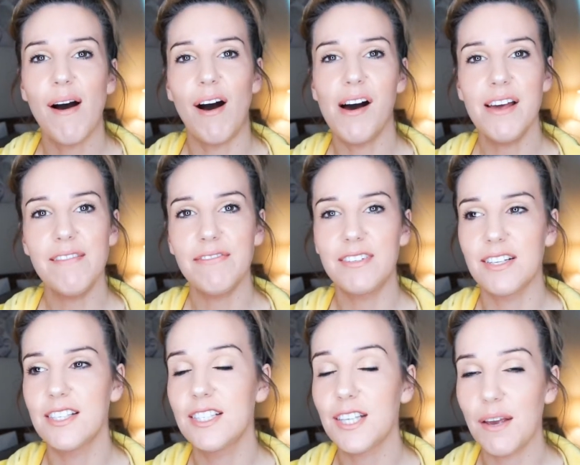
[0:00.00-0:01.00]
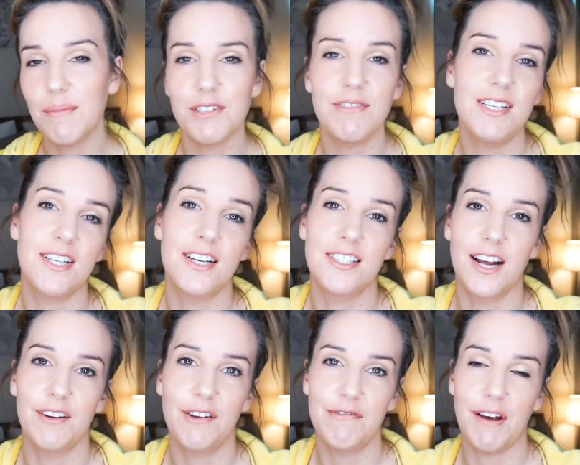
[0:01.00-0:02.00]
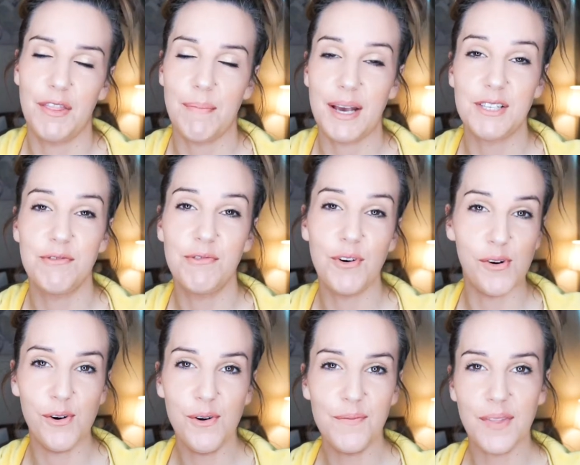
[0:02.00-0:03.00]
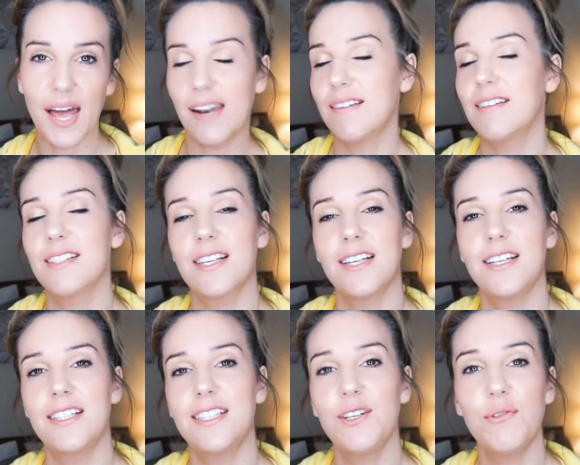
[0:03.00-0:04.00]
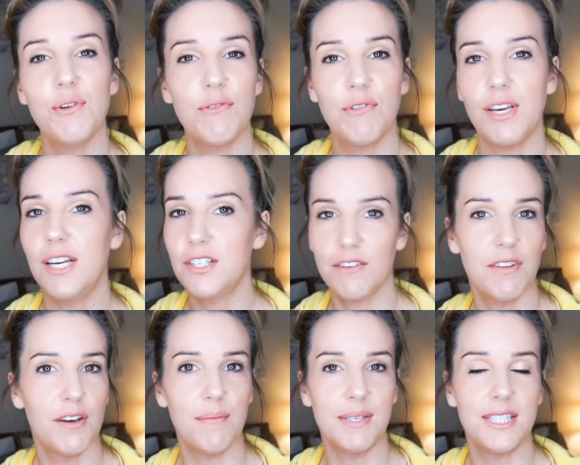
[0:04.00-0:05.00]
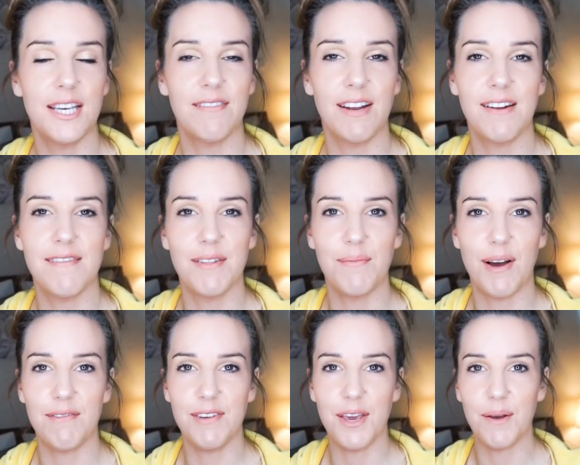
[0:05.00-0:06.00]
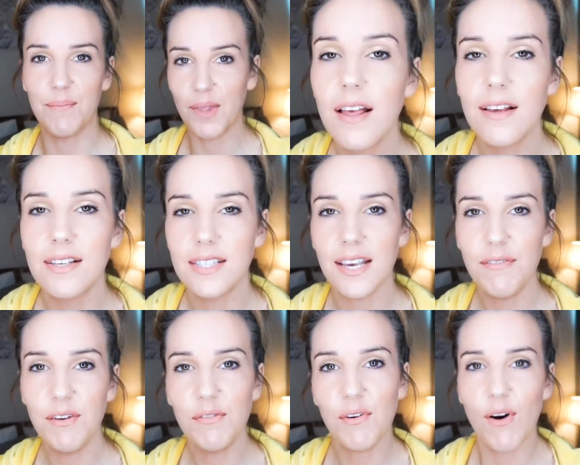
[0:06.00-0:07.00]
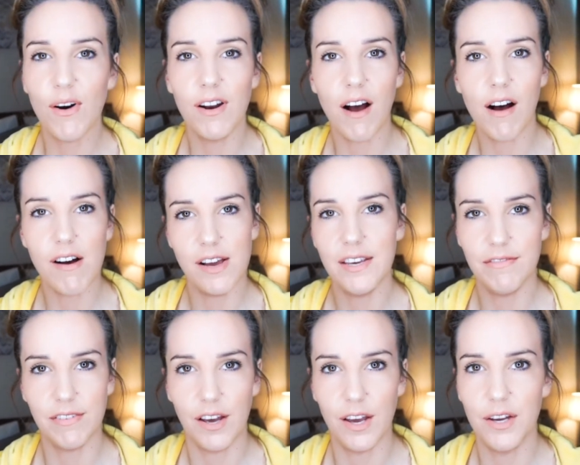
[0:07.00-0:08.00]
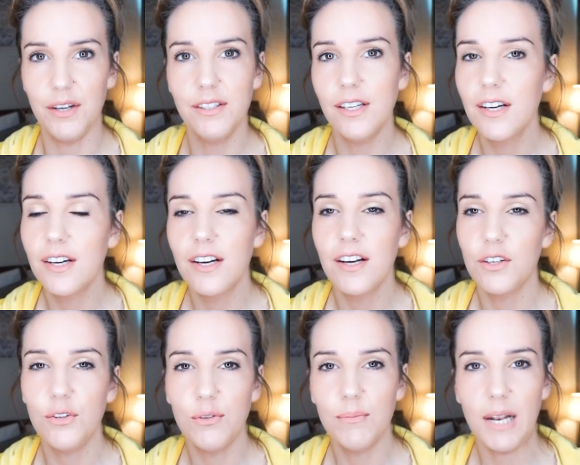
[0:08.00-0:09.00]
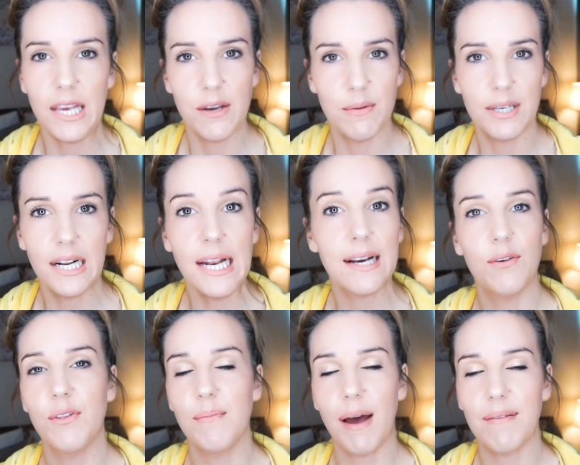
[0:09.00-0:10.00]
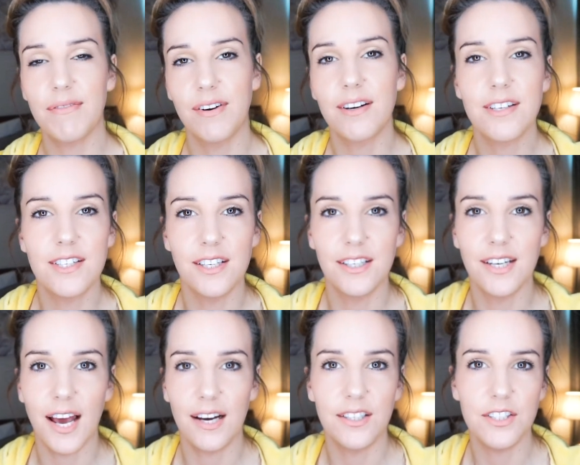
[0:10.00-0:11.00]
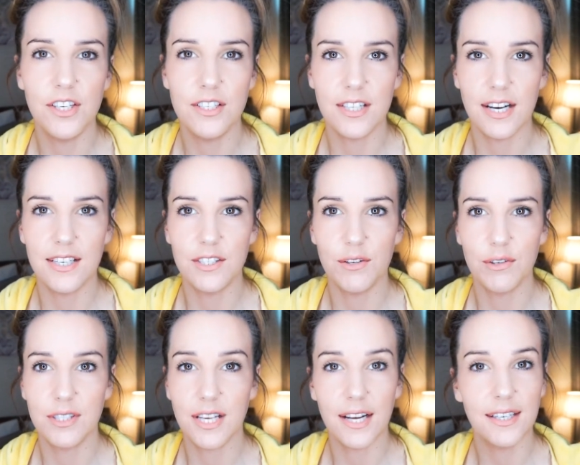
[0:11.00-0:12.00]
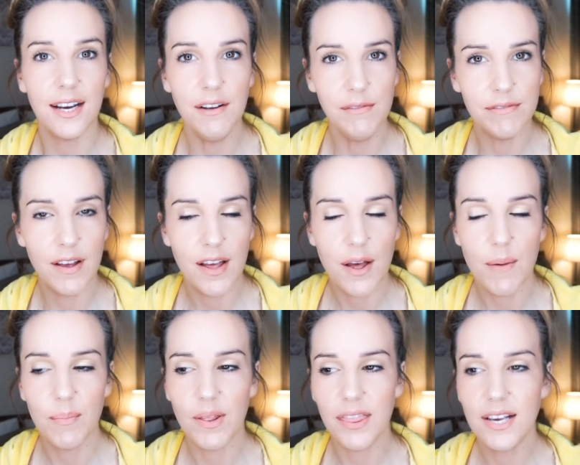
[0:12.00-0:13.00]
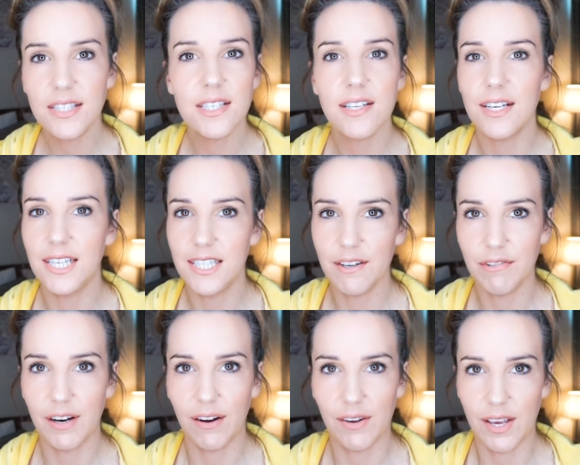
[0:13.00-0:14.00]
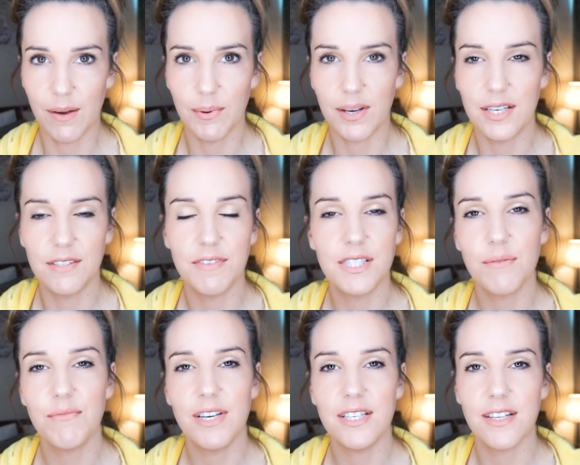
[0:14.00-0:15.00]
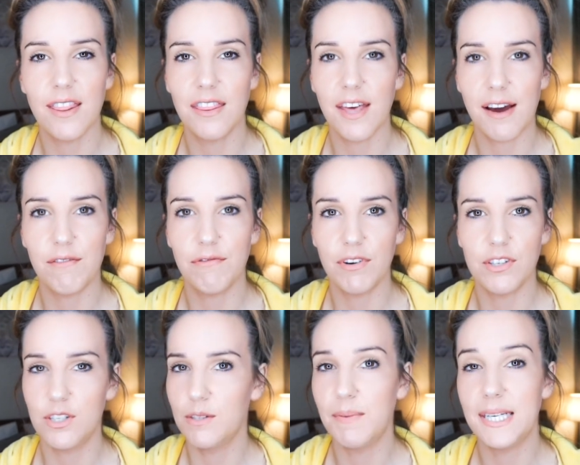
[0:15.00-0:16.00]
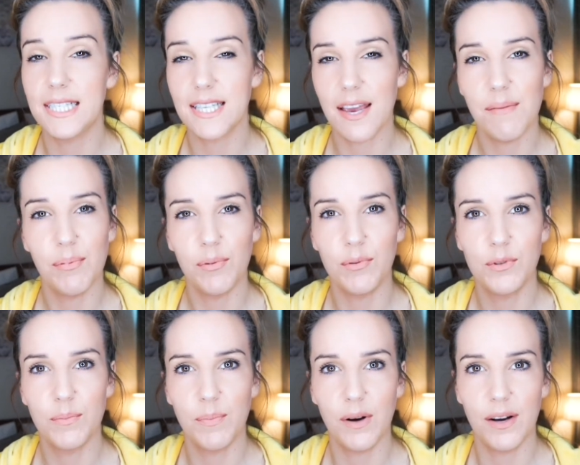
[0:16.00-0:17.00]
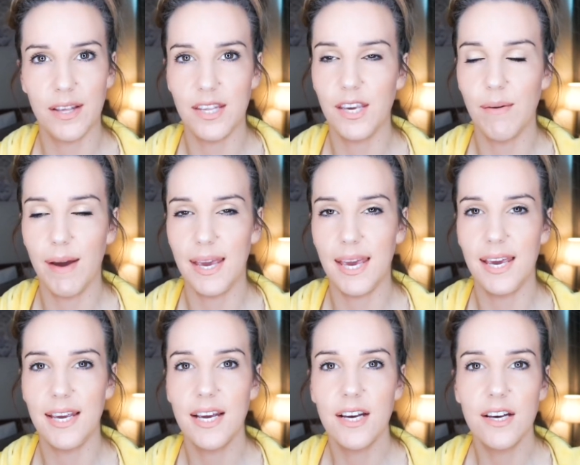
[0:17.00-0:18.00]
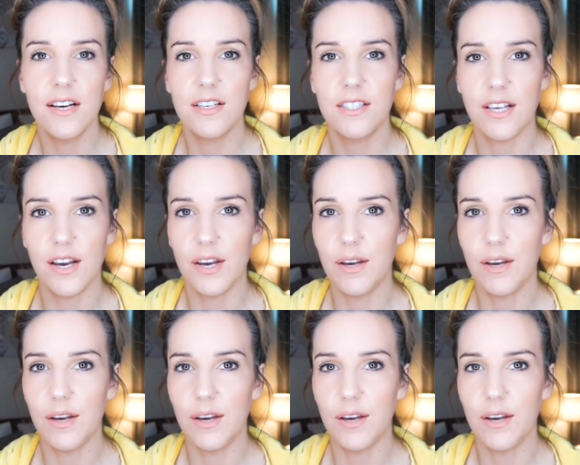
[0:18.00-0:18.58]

I've done so much research now and I've found the best 4, and I'm just going to talk you through each of them and see if any of them work for you. So if you've got an iPhone, normally you would click on the map function and use that as your sat nav, but things are slightly different out here because for some reason that function's been disabled by the UAE, so